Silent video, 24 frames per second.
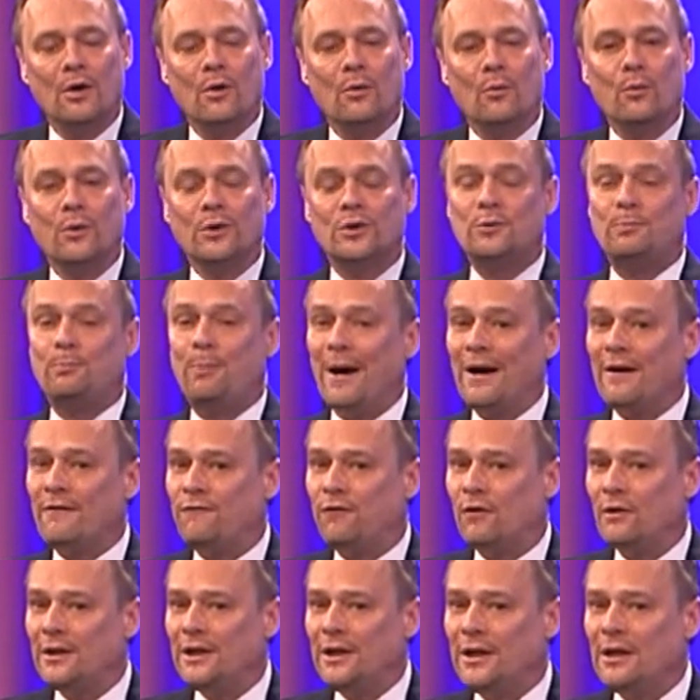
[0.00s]

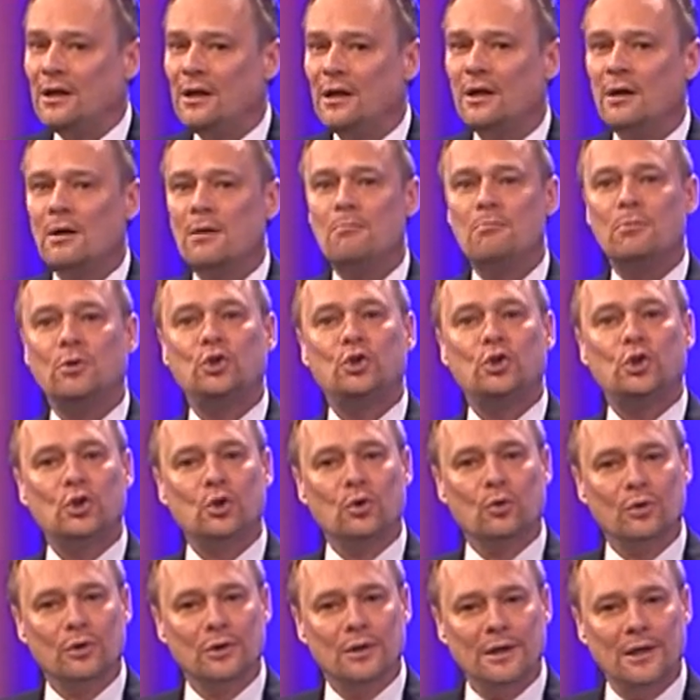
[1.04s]
respectfully,
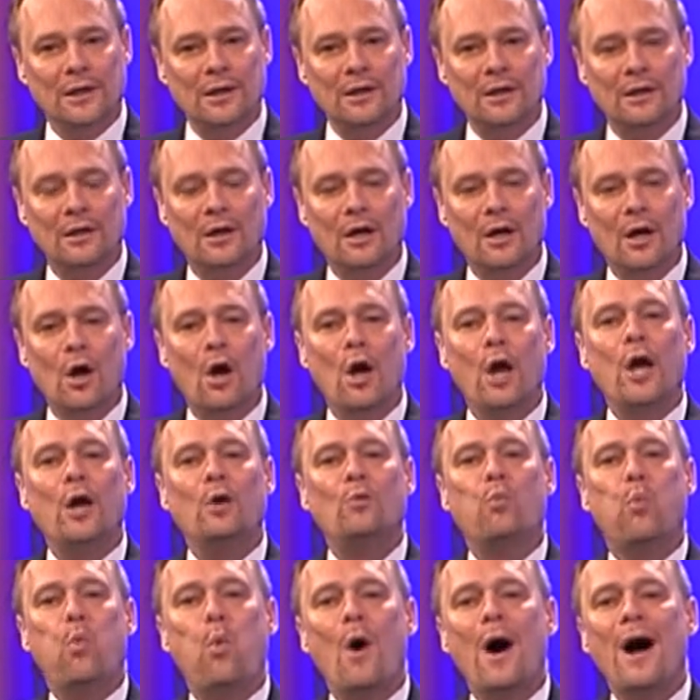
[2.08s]
maturely,
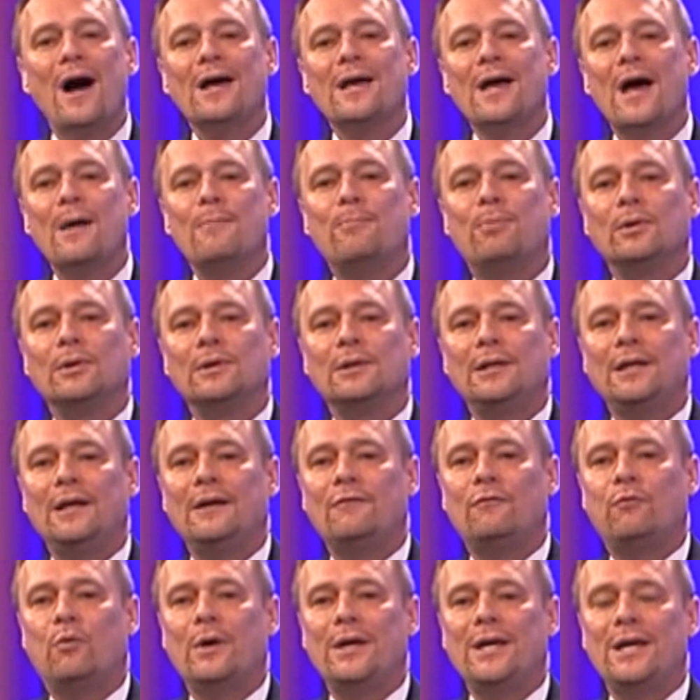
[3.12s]
and why I
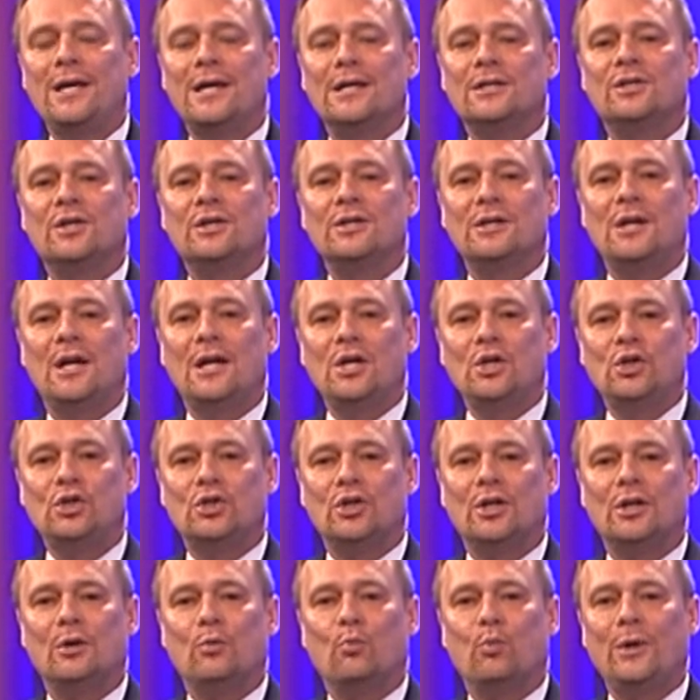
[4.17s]
believe we as a
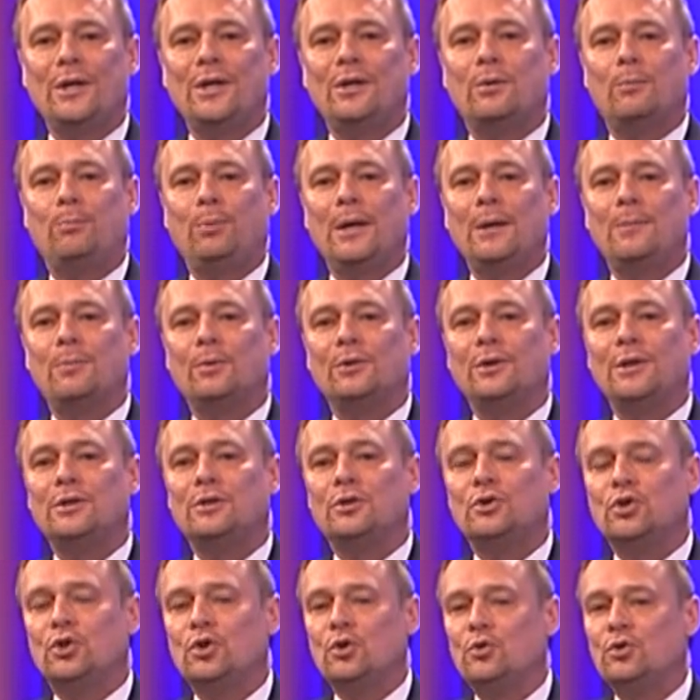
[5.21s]
nation and we the people need
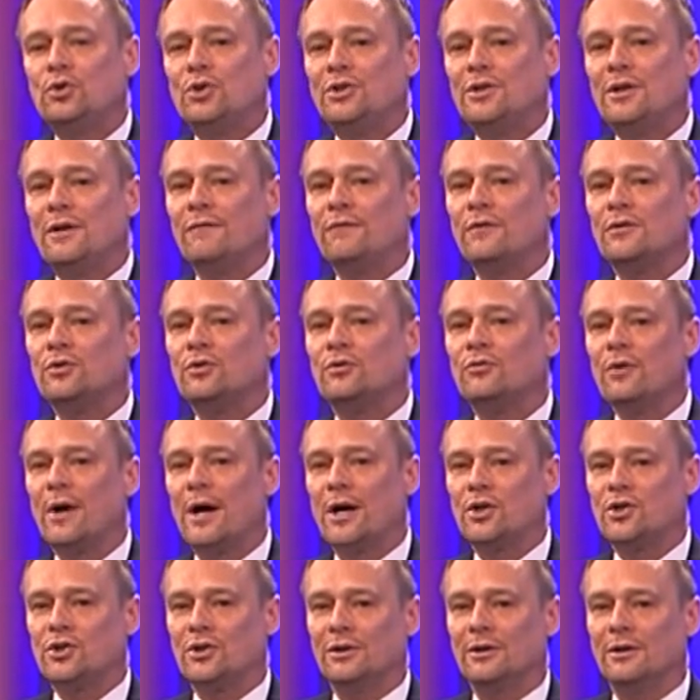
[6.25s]
to choose a different
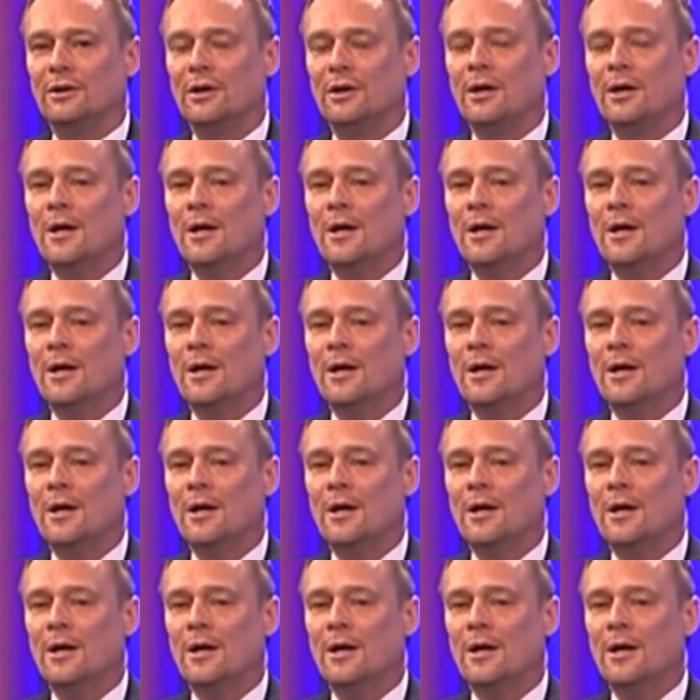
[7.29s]
direction.